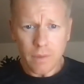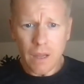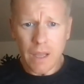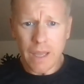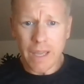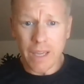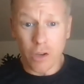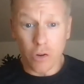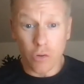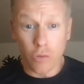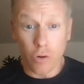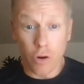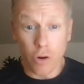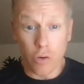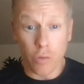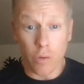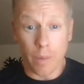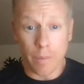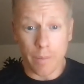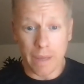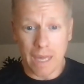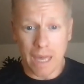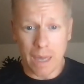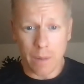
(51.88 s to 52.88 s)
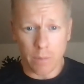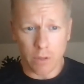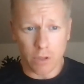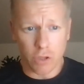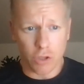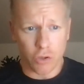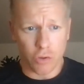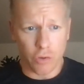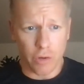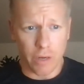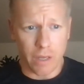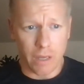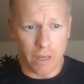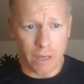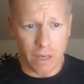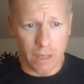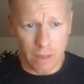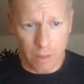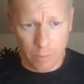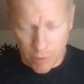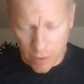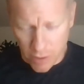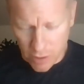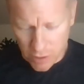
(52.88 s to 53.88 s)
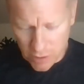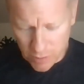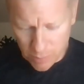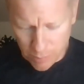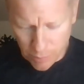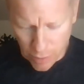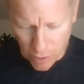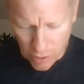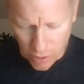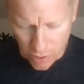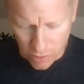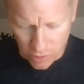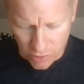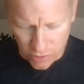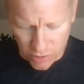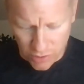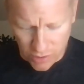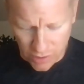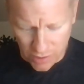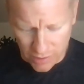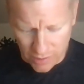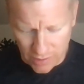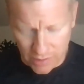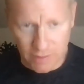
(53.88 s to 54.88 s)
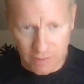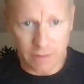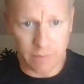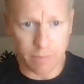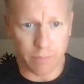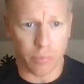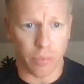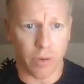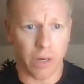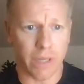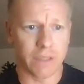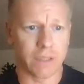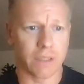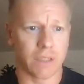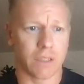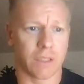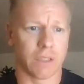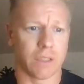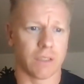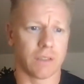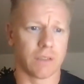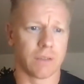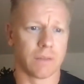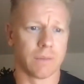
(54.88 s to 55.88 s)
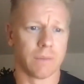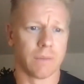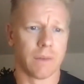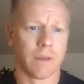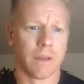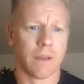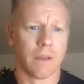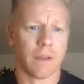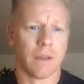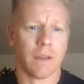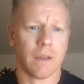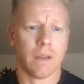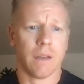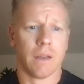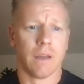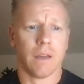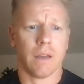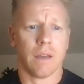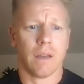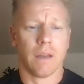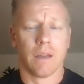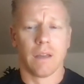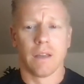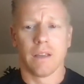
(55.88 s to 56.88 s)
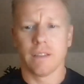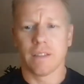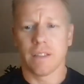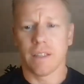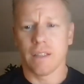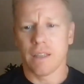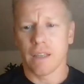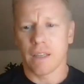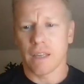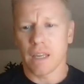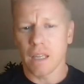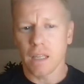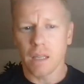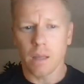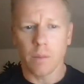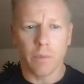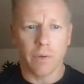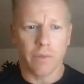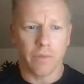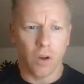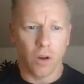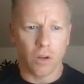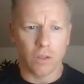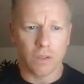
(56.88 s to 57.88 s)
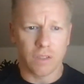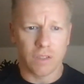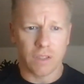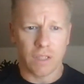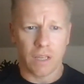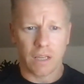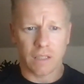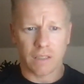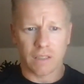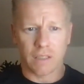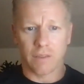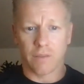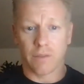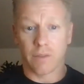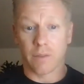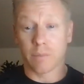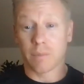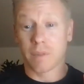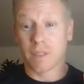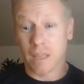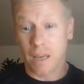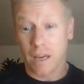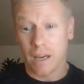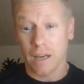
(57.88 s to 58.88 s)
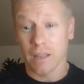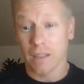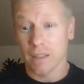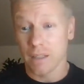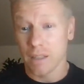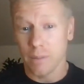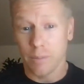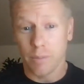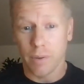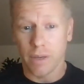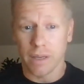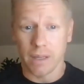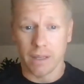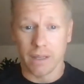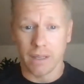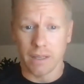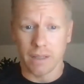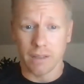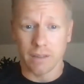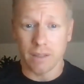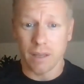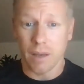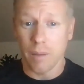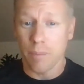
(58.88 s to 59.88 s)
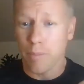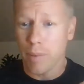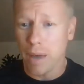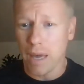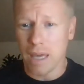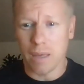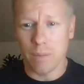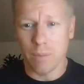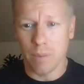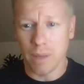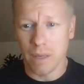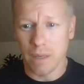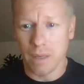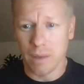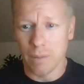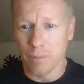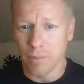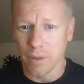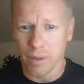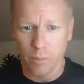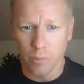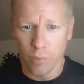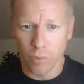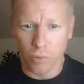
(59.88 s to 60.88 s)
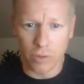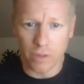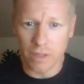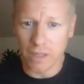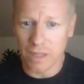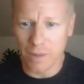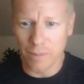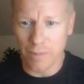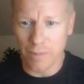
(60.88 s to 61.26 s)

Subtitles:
It grew and became a tree, and the birds perched in its branches.'" You see, the kingdom of God started from tiny beginnings, a baby being born in a